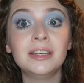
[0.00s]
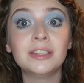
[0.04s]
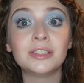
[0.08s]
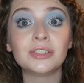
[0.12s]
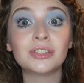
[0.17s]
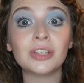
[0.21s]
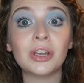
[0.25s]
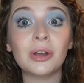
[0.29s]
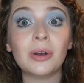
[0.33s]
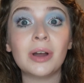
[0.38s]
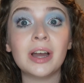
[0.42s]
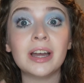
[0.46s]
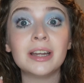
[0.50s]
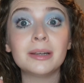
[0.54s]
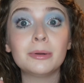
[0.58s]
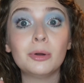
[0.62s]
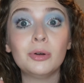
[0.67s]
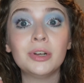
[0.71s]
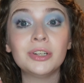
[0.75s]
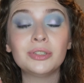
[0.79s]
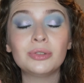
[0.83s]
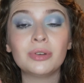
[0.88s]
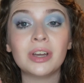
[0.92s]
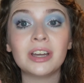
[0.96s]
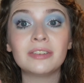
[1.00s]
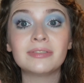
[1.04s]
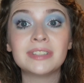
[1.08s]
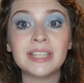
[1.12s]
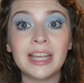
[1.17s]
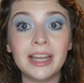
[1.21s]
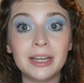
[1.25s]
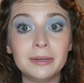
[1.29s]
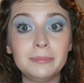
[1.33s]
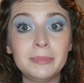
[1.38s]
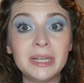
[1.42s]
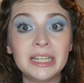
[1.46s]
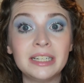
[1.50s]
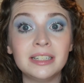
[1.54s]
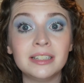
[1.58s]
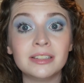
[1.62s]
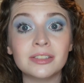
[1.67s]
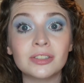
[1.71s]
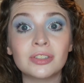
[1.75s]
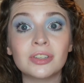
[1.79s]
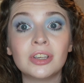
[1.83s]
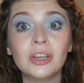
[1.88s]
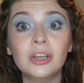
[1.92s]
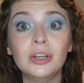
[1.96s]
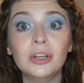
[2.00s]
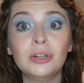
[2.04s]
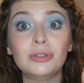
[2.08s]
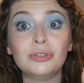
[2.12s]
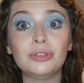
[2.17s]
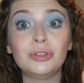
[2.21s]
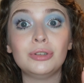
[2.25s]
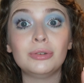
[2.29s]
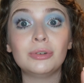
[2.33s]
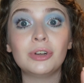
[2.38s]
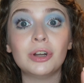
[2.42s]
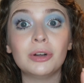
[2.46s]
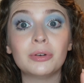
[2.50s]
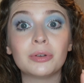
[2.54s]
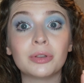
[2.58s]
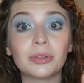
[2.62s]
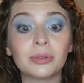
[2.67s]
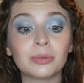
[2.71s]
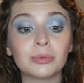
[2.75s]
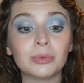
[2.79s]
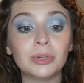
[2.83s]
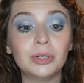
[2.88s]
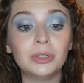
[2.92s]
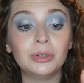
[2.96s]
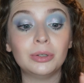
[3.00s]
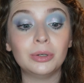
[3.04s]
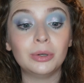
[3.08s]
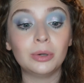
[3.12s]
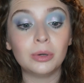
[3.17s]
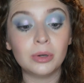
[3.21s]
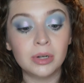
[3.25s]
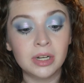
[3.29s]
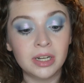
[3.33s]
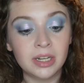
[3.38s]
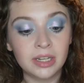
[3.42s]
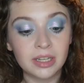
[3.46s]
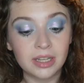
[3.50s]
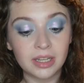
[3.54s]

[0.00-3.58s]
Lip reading: So I'm going to have 10 minutes to go through